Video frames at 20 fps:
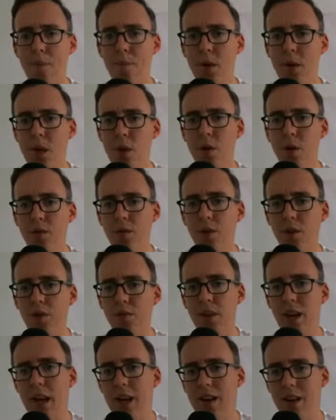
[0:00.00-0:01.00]
beautiful
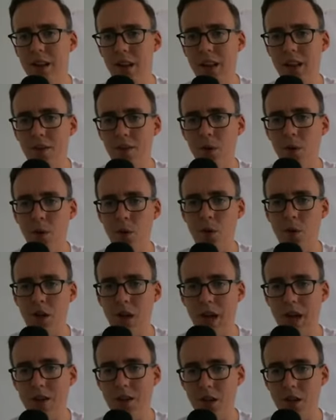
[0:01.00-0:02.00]
fade to the left corner of
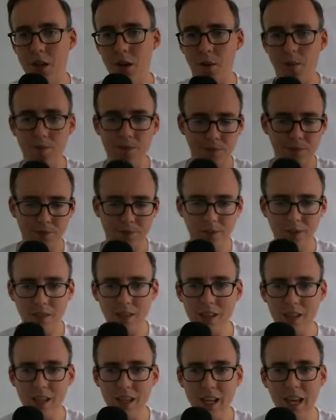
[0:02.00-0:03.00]
the end zone.
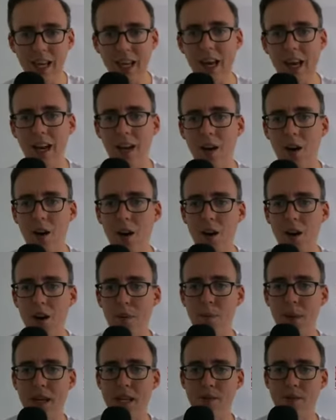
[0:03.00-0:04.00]
it got called
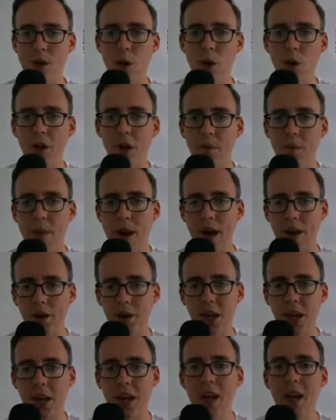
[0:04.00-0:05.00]
off because of a holding
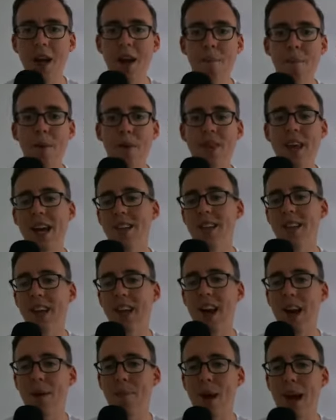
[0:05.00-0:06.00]
penalty. But that's the
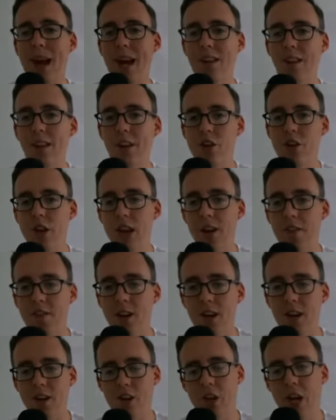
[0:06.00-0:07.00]
kind of pass that
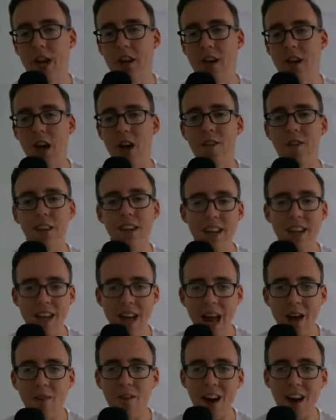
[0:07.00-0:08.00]
Jet Duffy
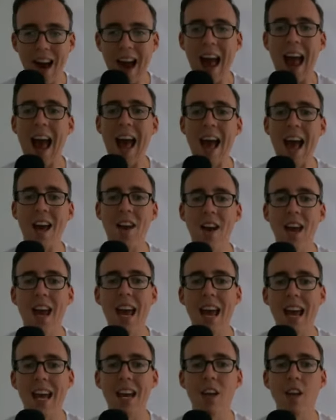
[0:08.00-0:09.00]
never had
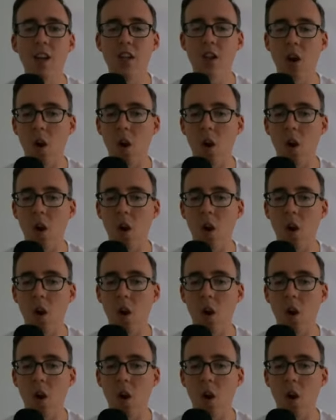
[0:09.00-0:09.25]
in his